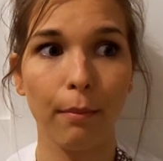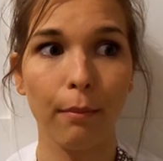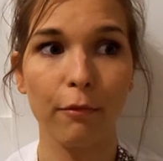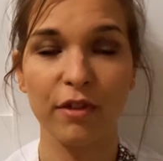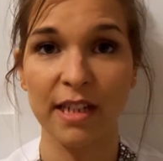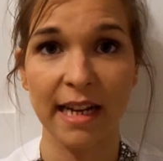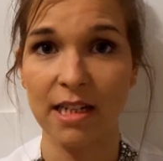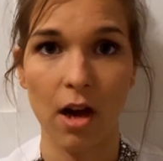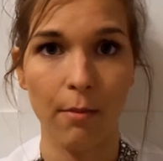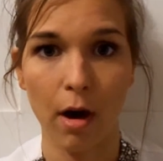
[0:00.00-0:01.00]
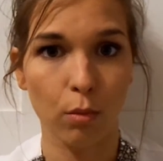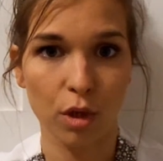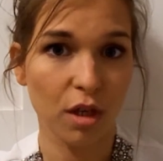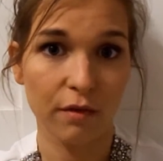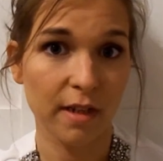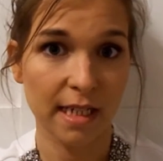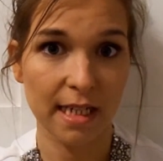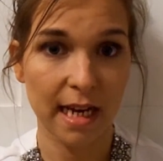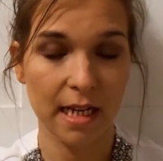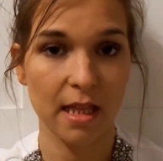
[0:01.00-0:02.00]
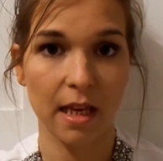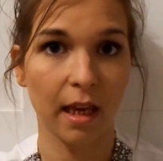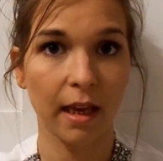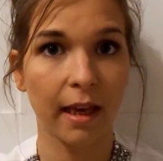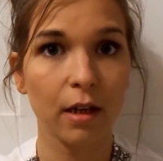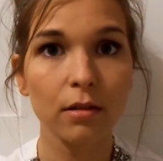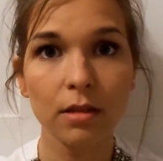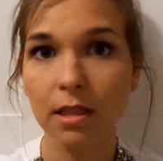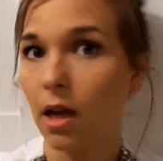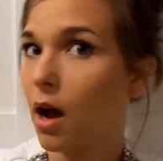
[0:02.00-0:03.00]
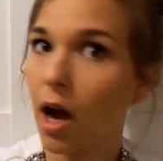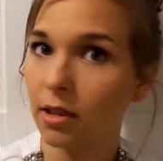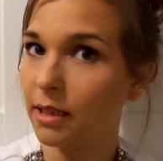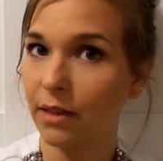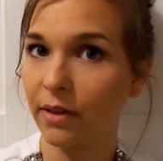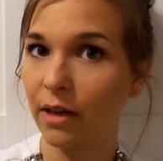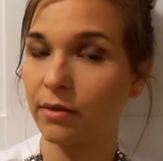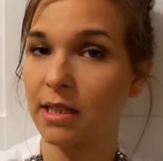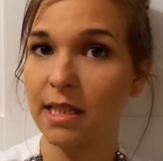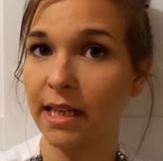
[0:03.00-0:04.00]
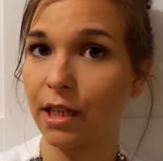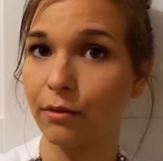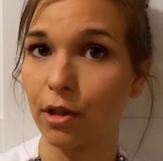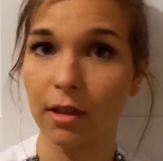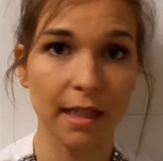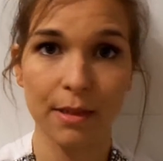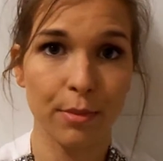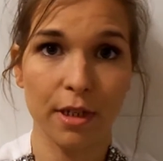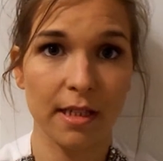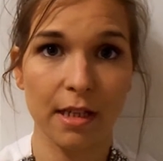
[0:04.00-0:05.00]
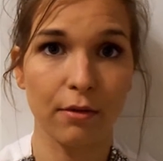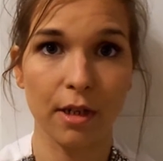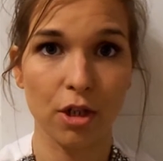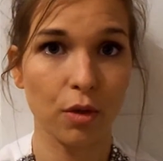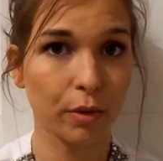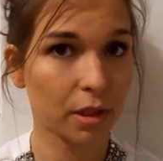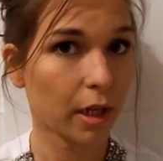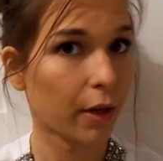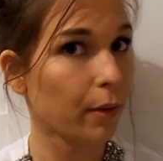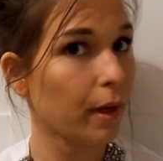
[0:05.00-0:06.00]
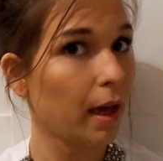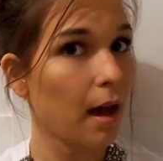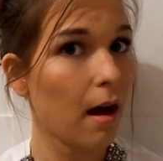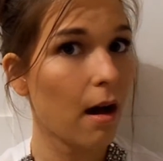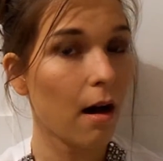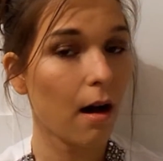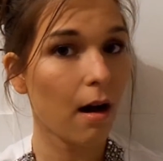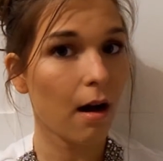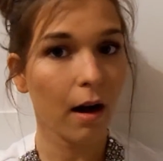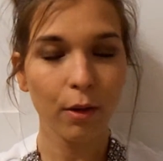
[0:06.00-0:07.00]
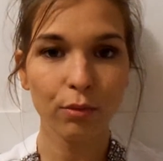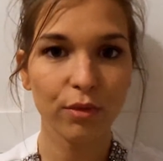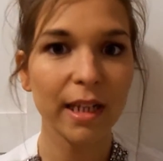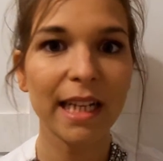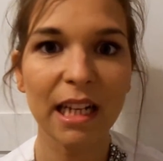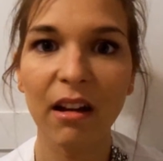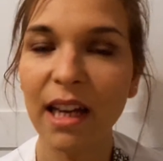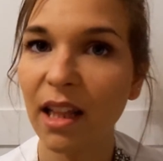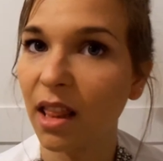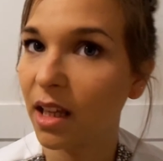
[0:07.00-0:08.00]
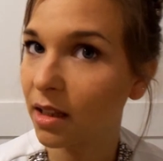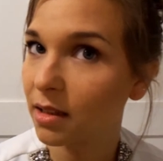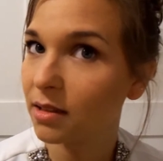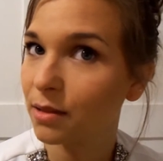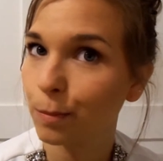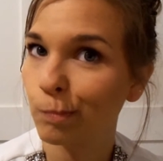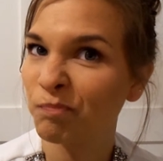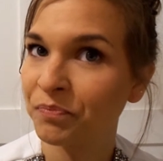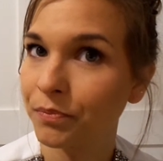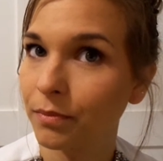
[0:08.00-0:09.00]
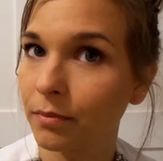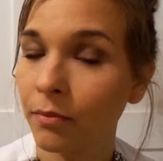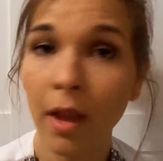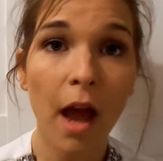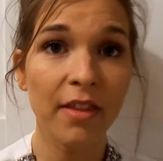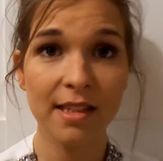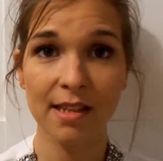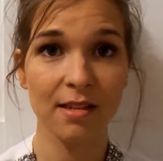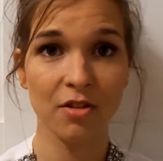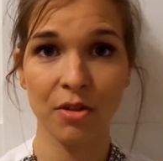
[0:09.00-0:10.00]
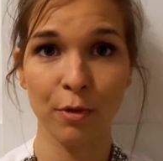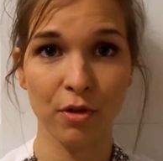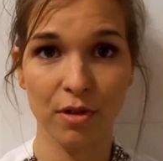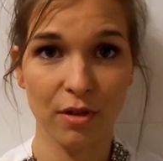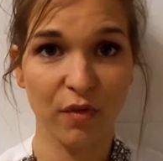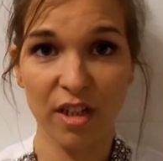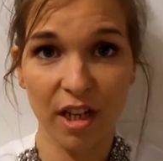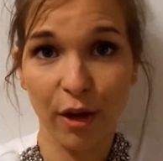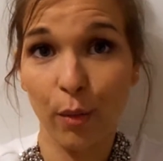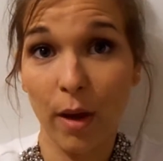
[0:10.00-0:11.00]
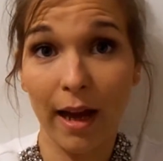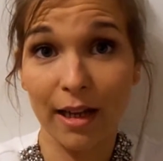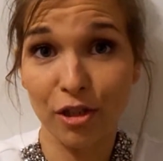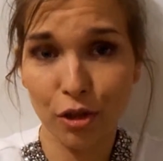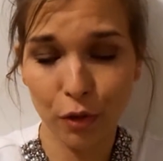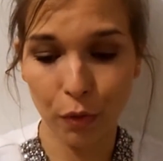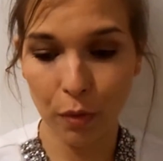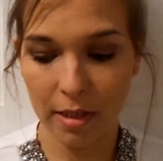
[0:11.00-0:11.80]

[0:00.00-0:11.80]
For daytime I wouldn't have needed anything else. I don't even have concealer on. I didn't put concealer on at all, so I really like this. This isn't a sponsored video at all.